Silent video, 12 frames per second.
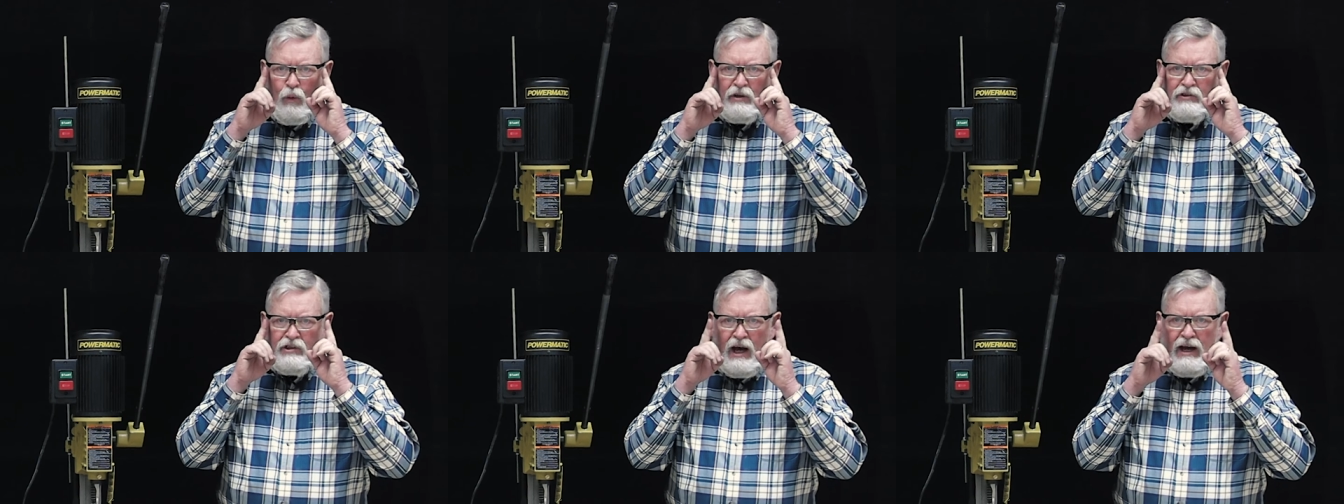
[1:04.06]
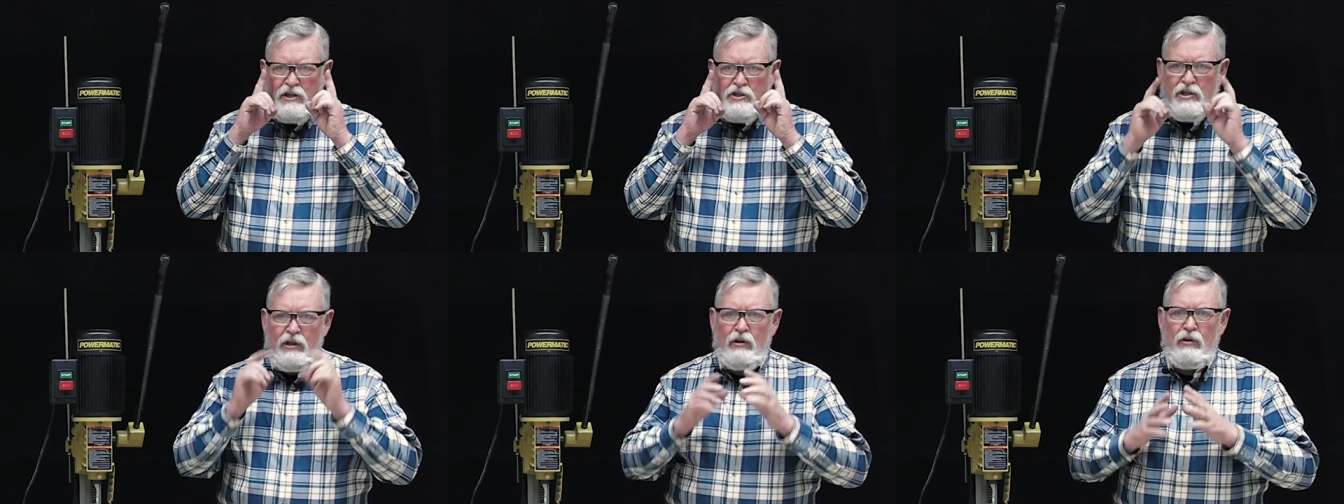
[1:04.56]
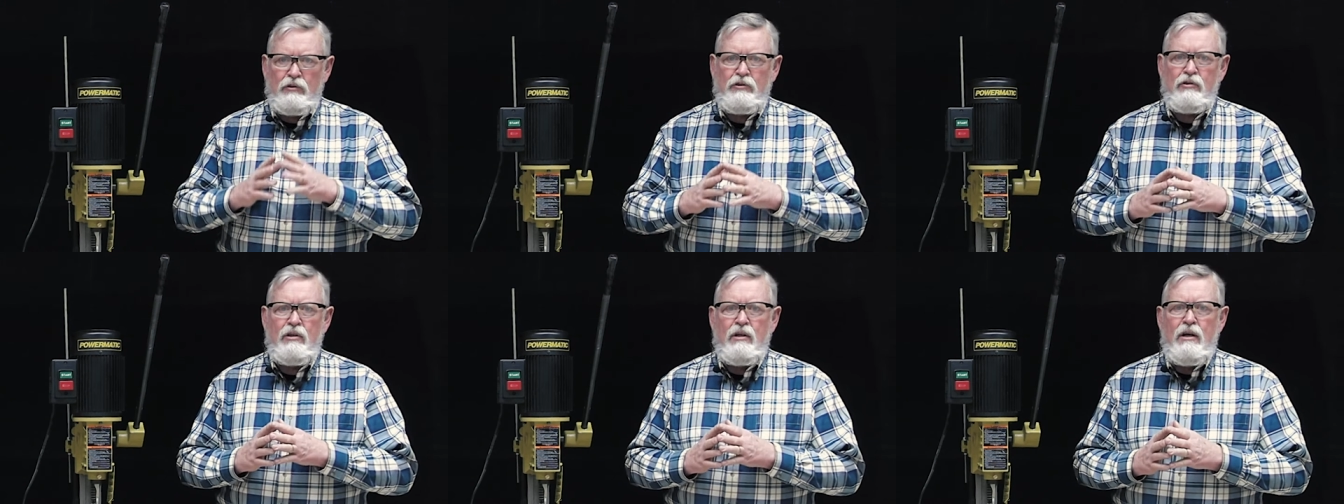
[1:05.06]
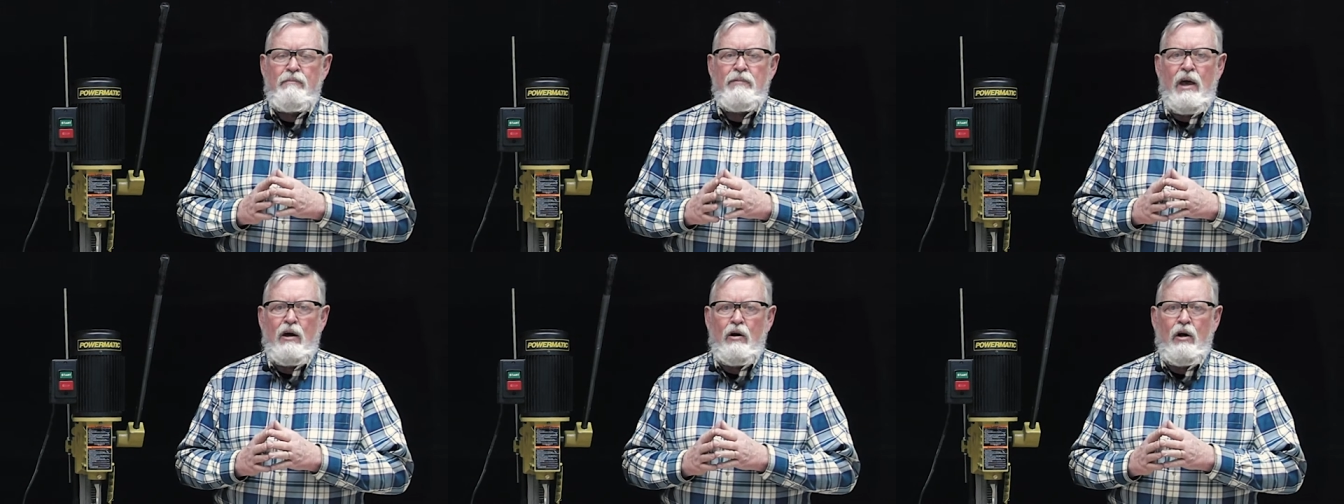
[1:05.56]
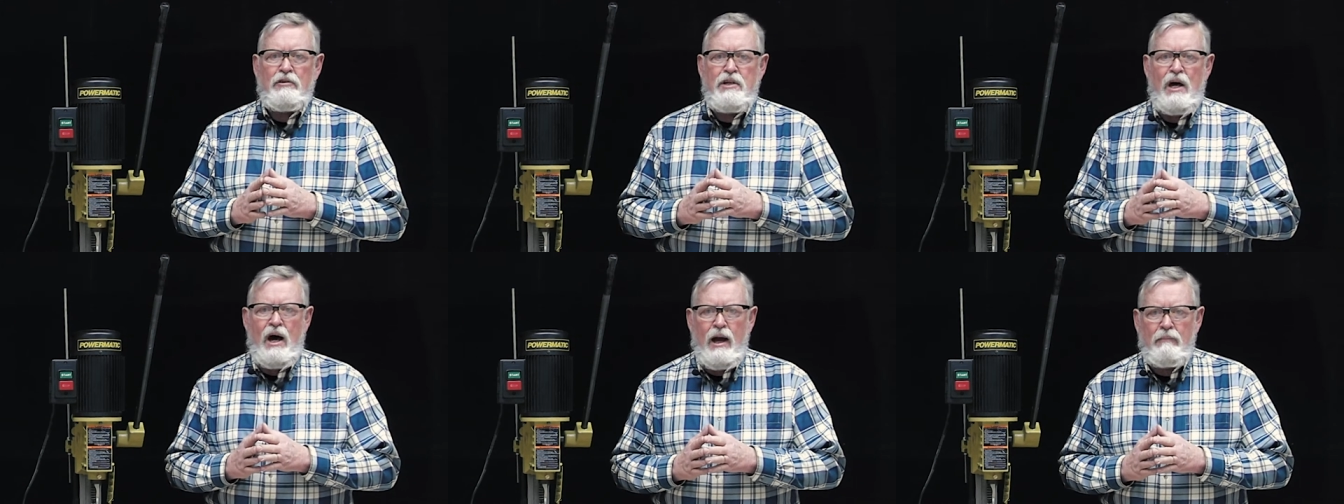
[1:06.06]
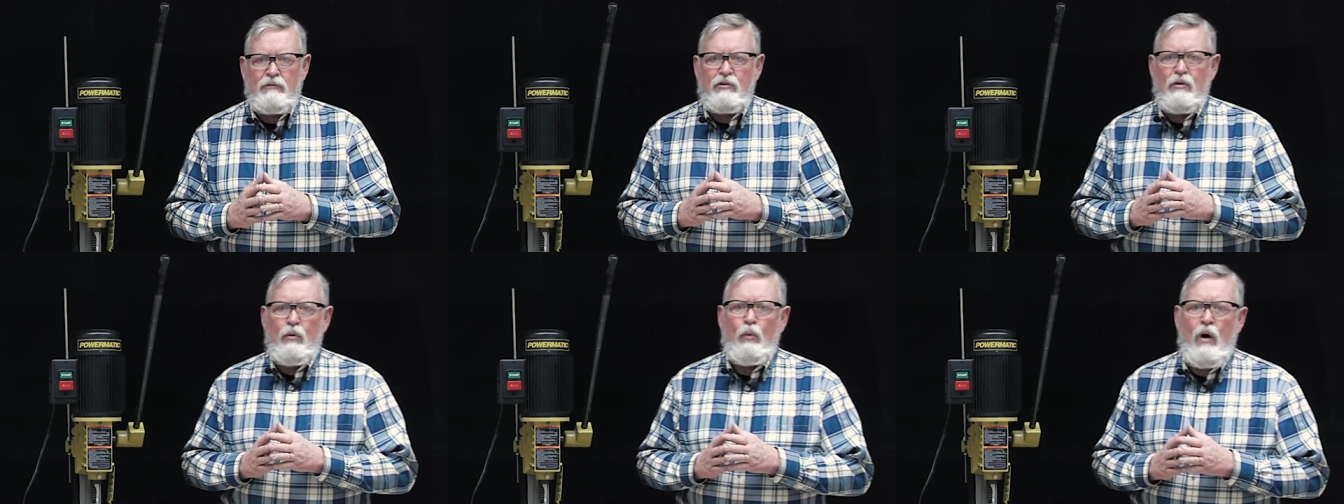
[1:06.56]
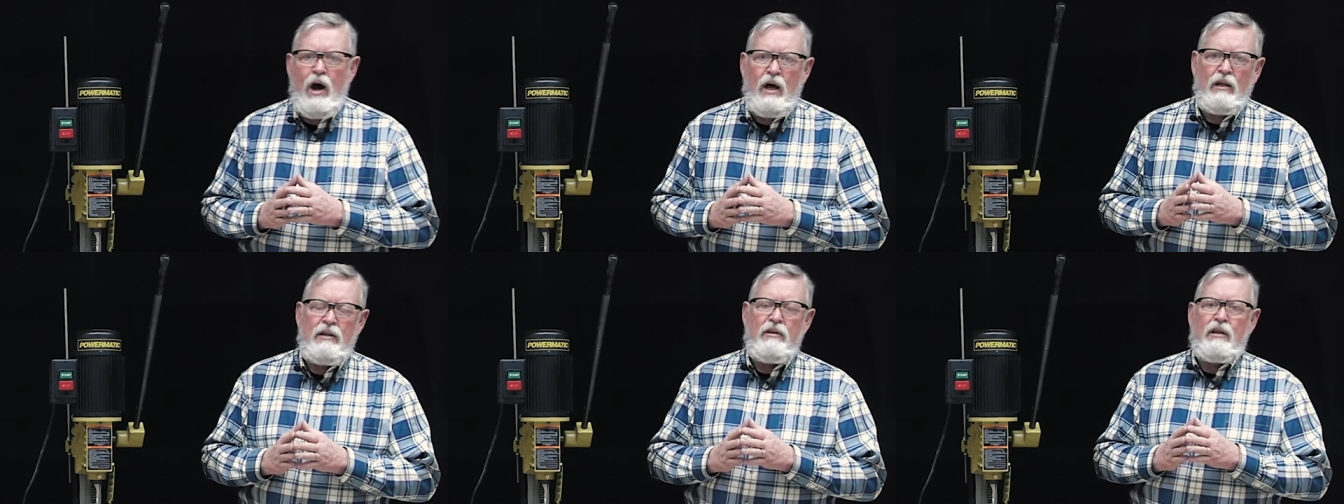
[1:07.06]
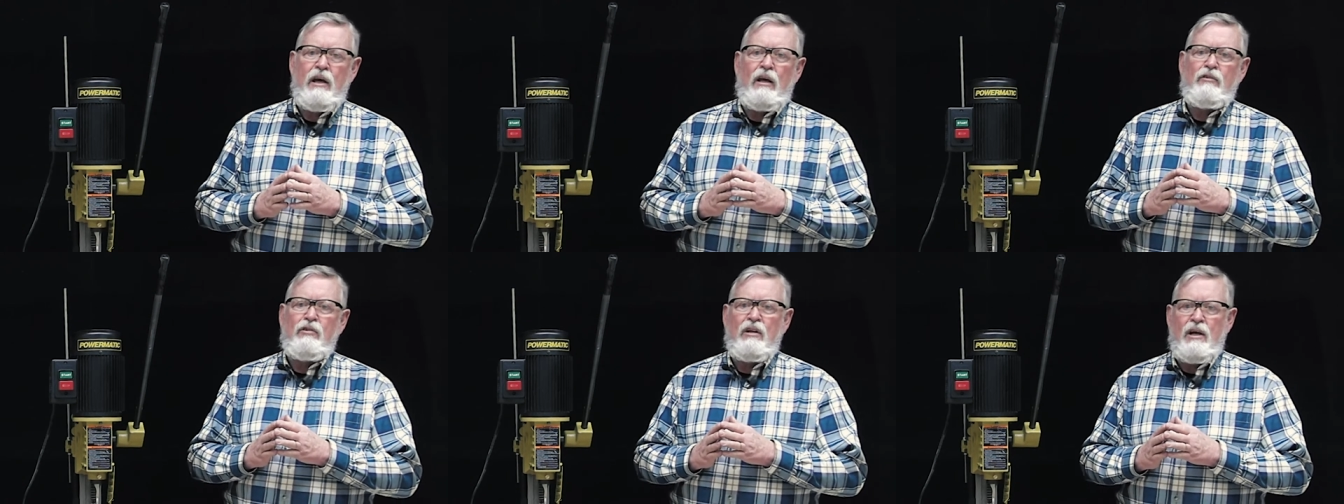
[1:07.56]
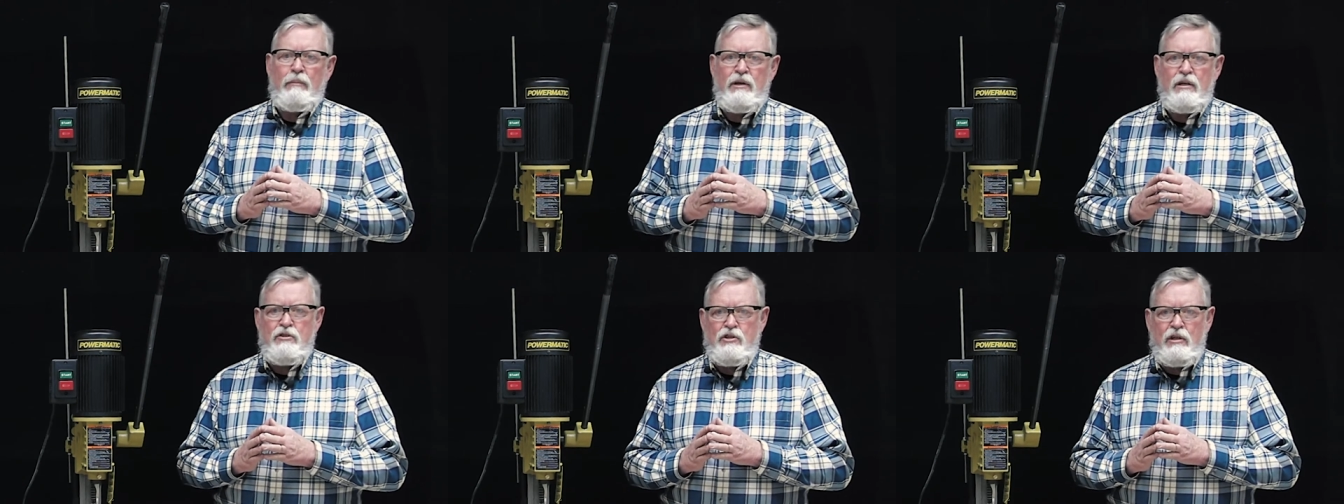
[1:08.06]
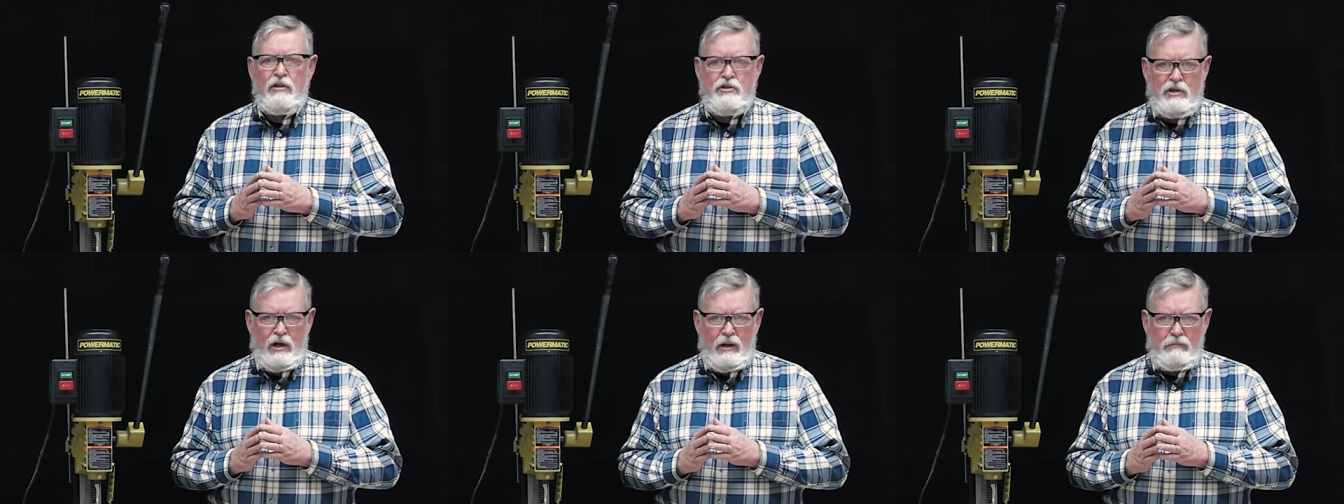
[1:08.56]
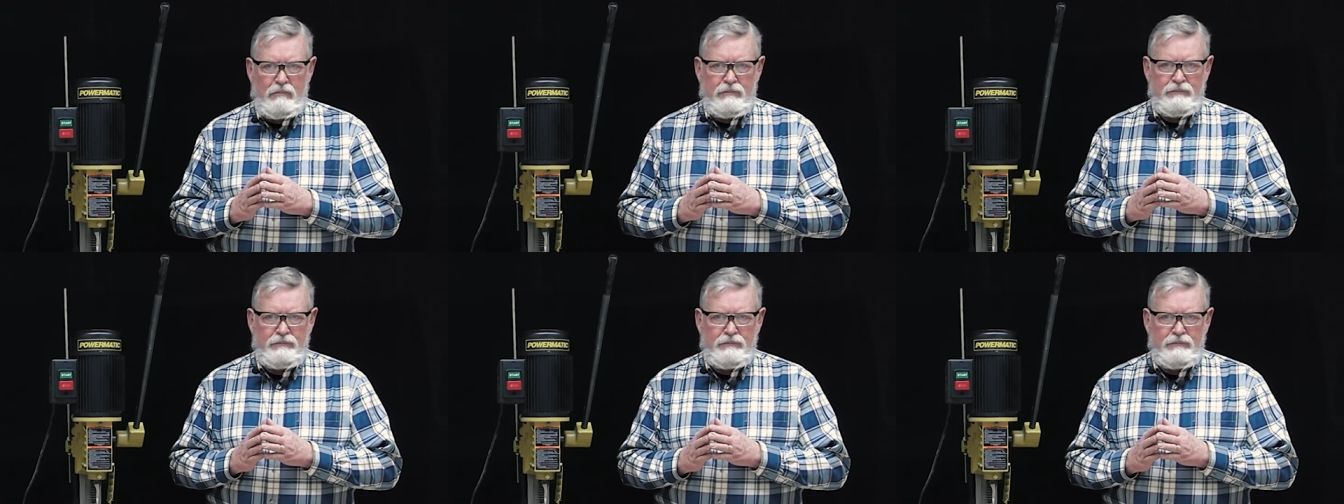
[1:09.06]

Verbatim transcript: with side shields at all times while in the KCWG shop.